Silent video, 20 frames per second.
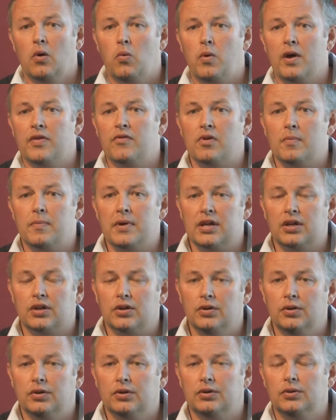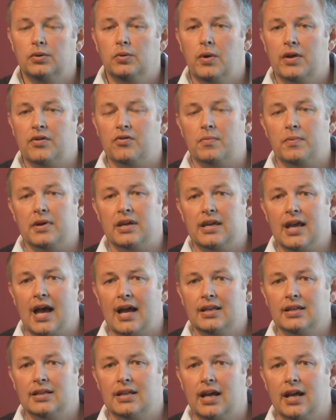whether it be Google, whether it be
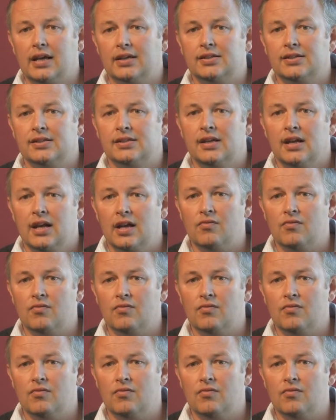Yandex